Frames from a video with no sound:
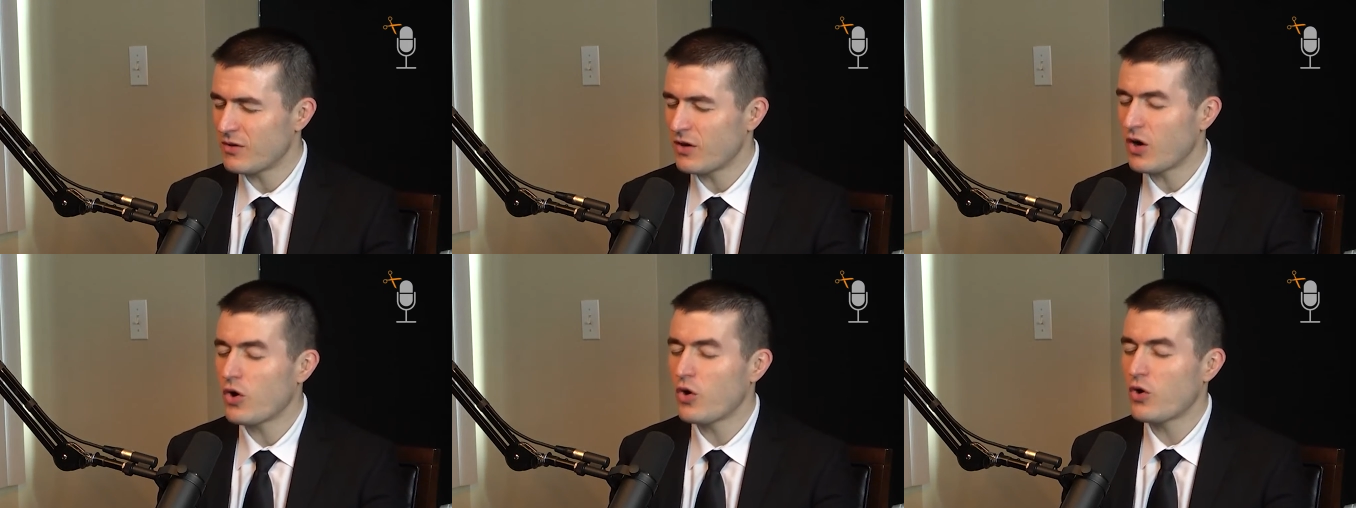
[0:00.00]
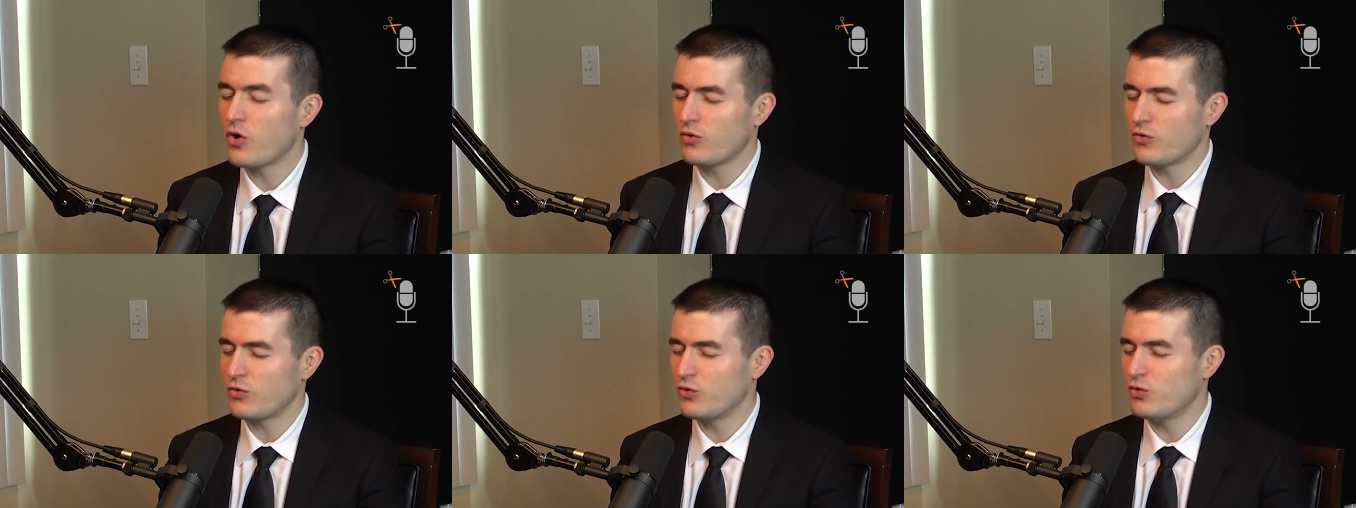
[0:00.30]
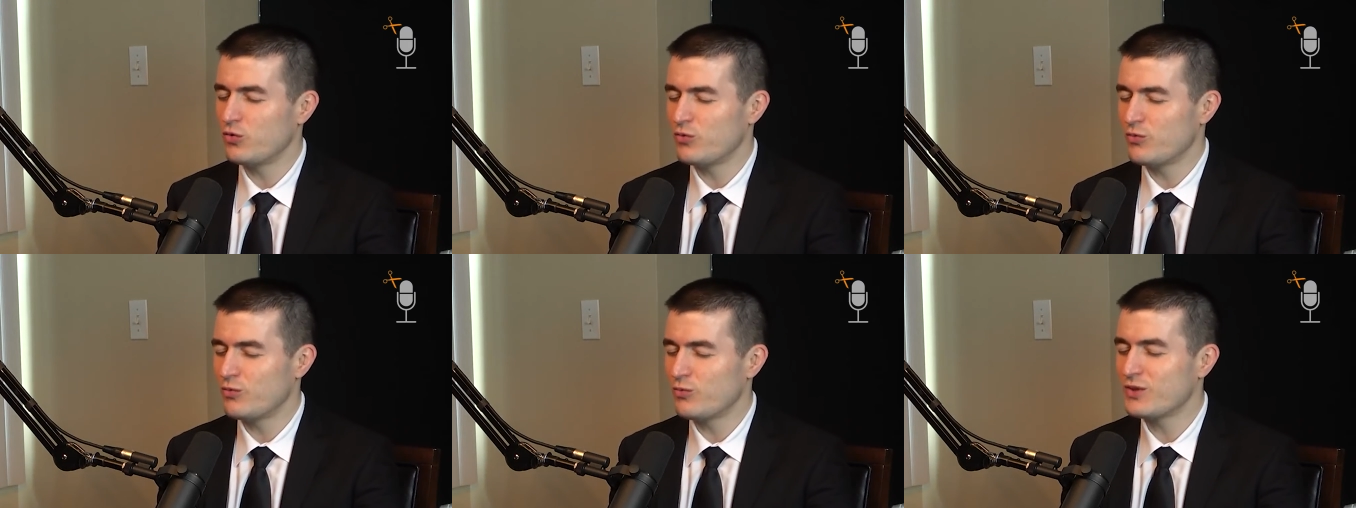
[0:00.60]
Oh, oh,
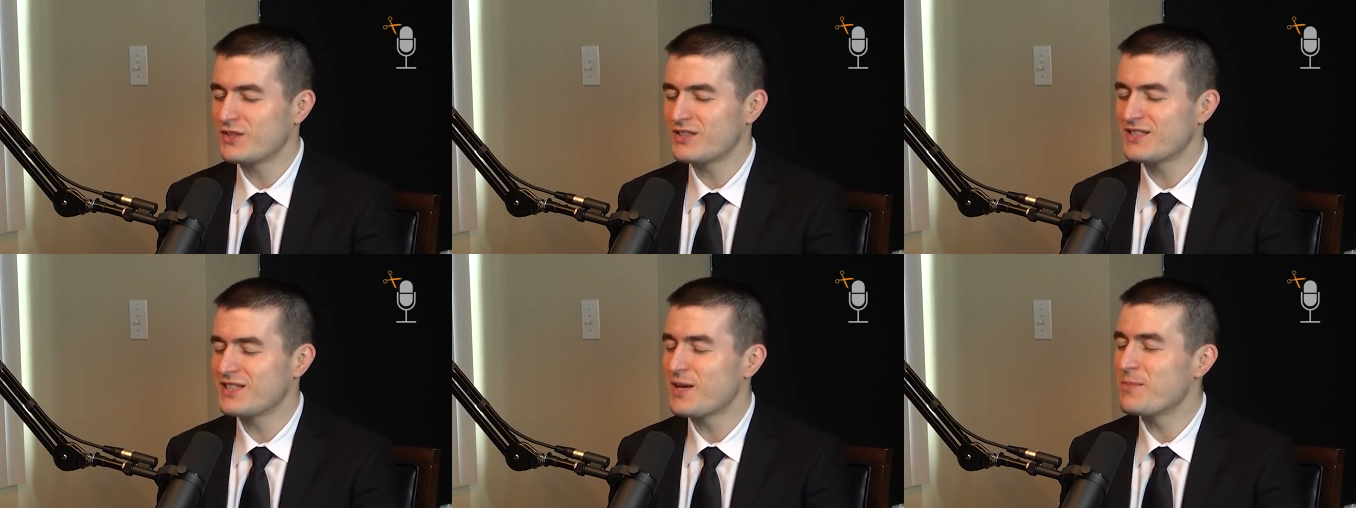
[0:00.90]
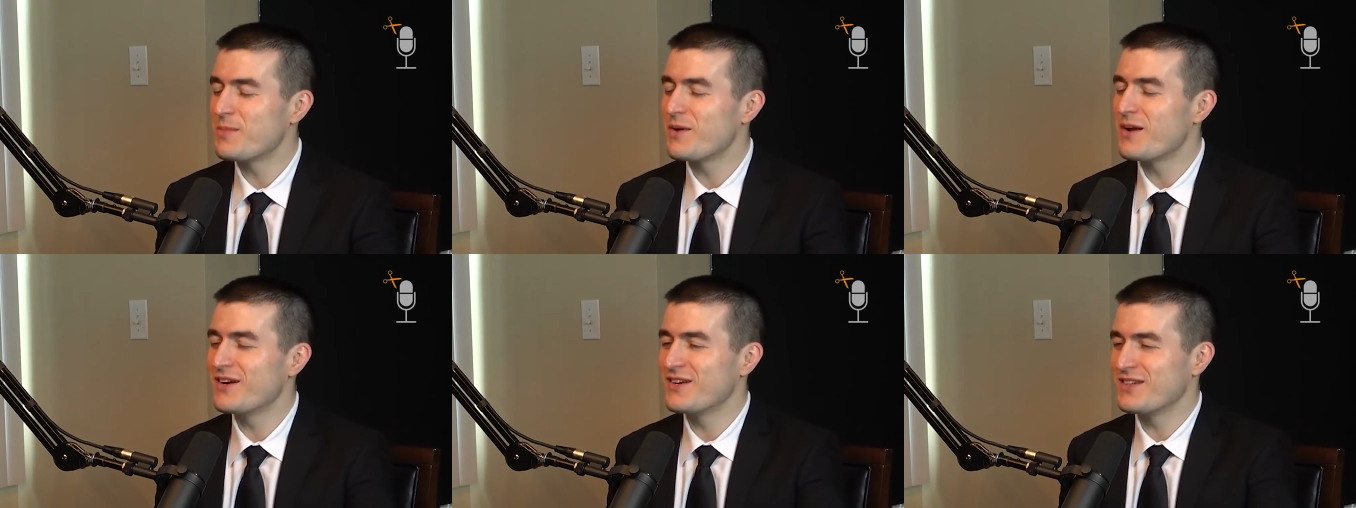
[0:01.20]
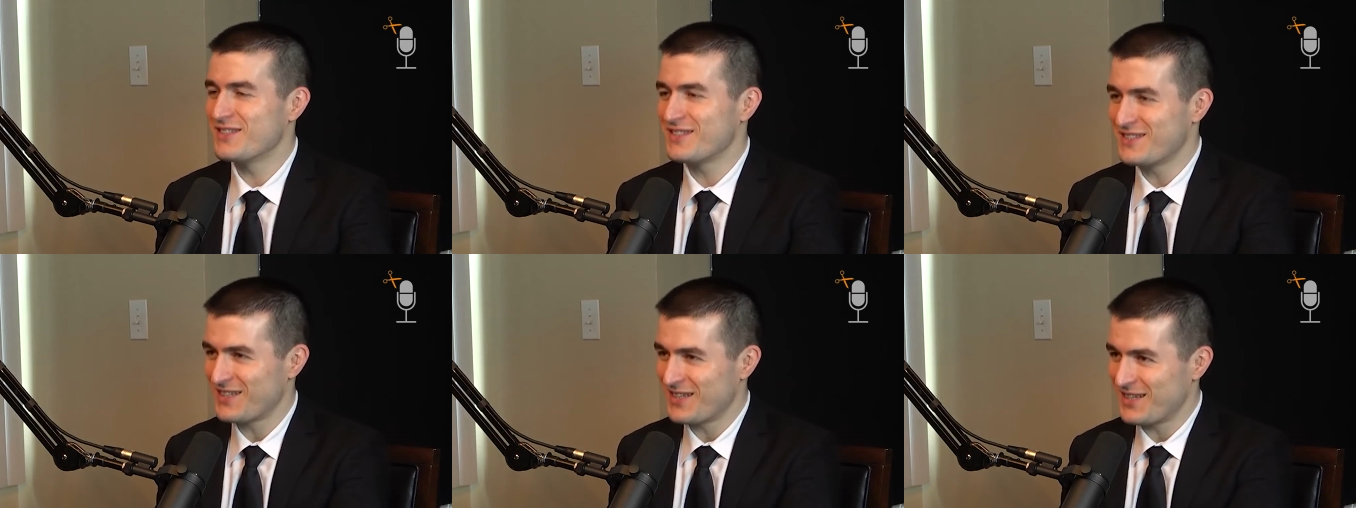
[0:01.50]
who what Sam
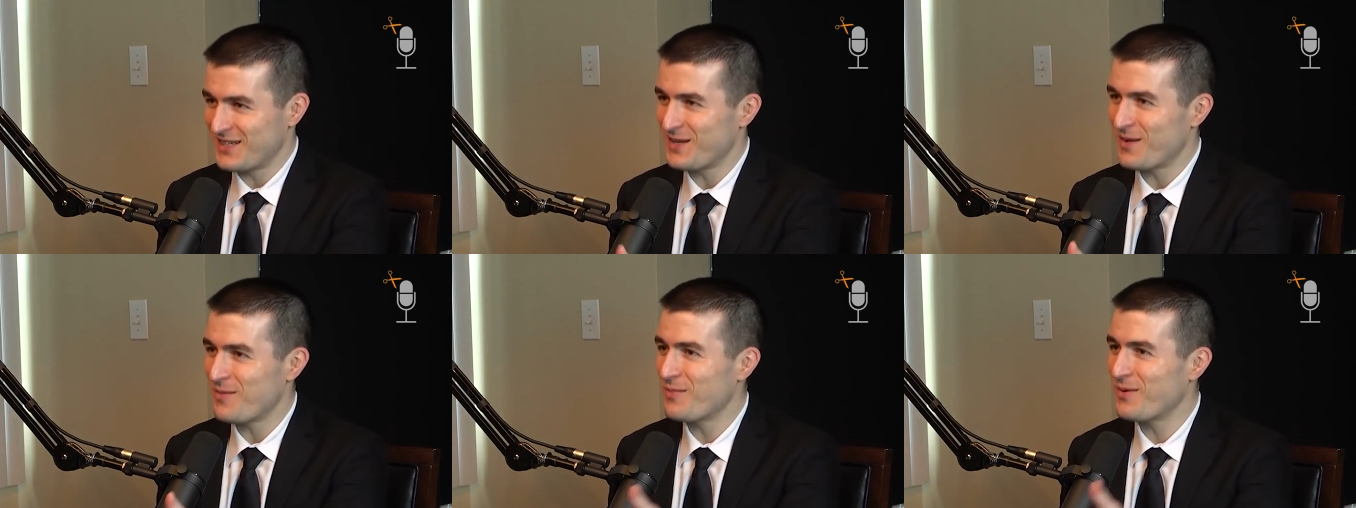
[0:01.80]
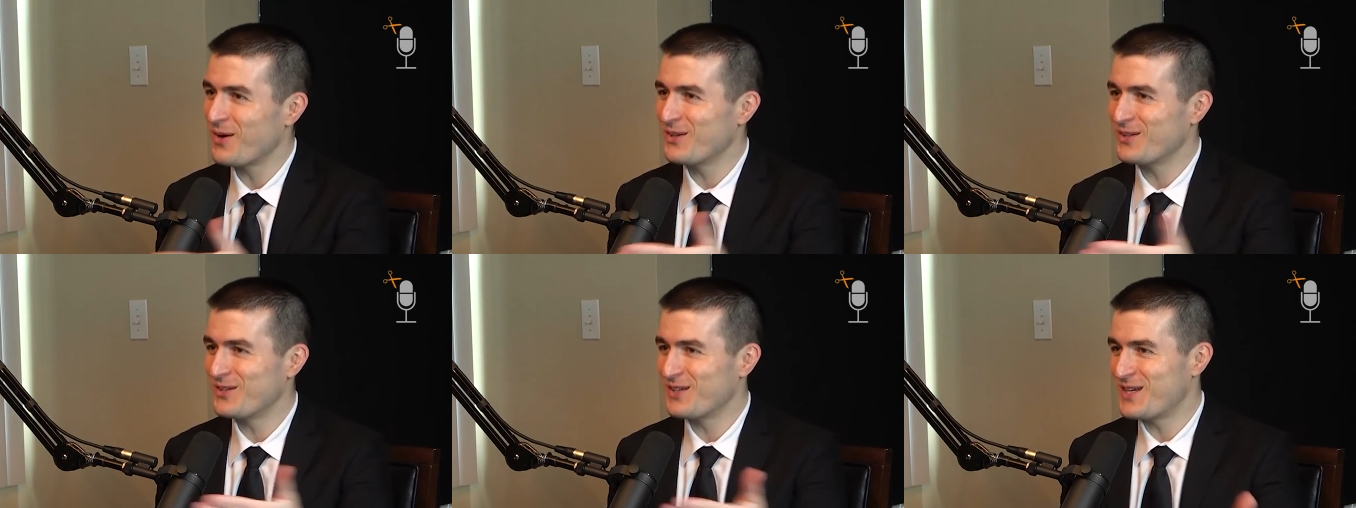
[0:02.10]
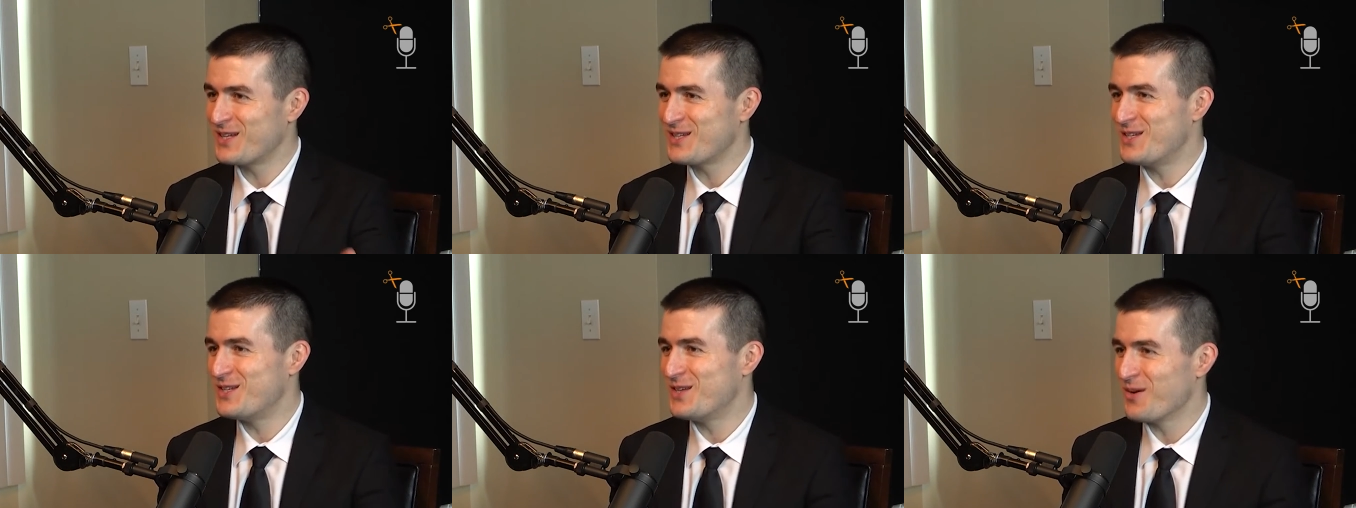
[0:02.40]
Harris said about
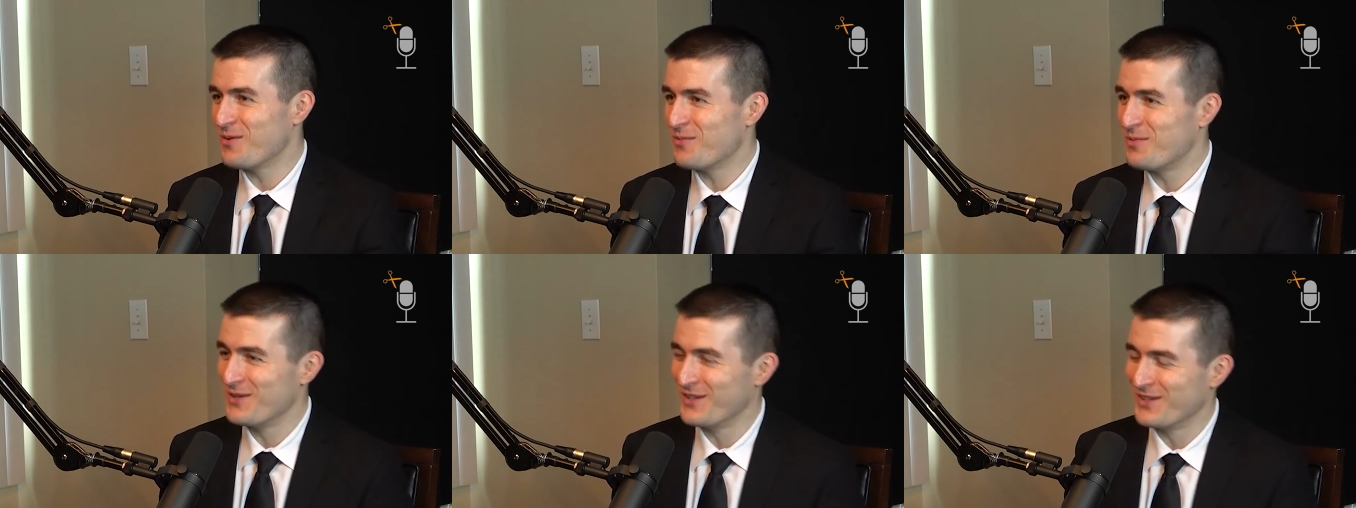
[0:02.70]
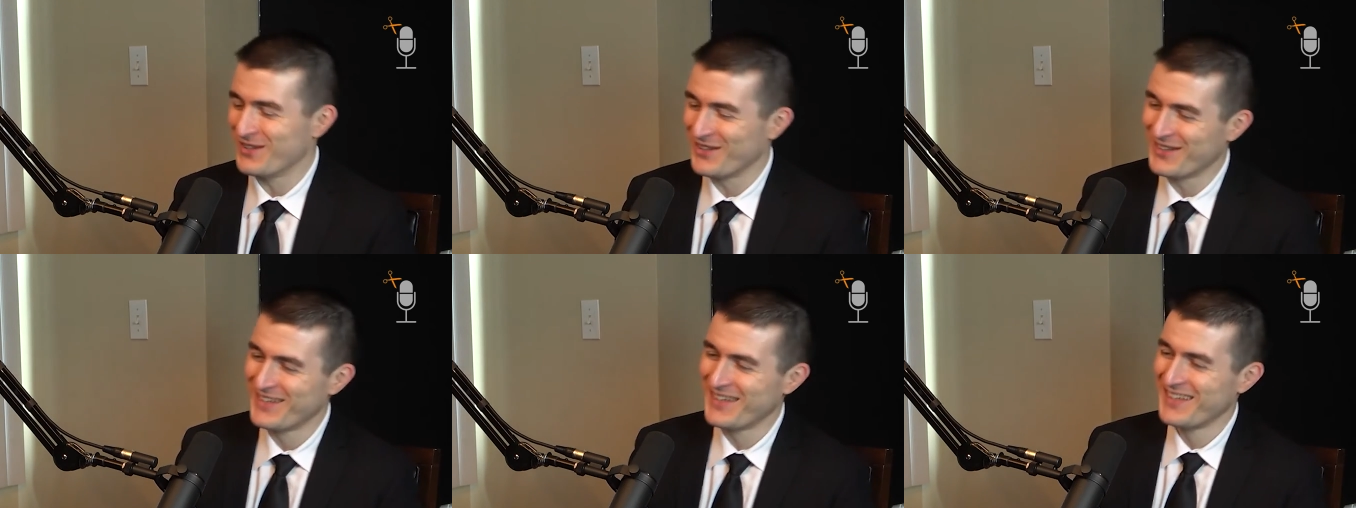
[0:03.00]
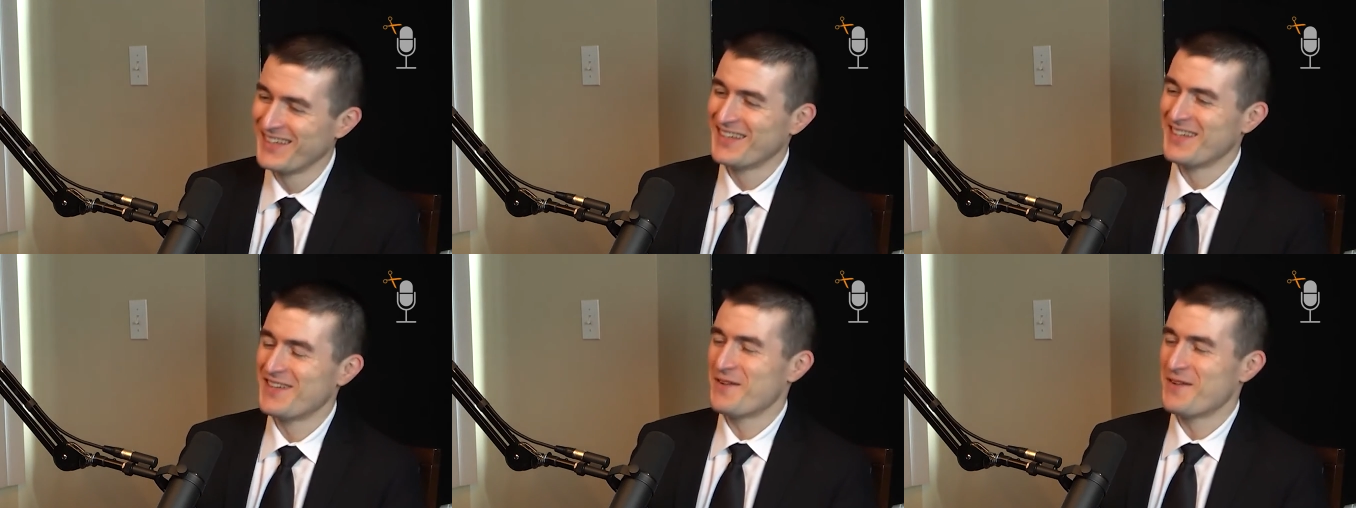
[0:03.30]
IDW? Yeah,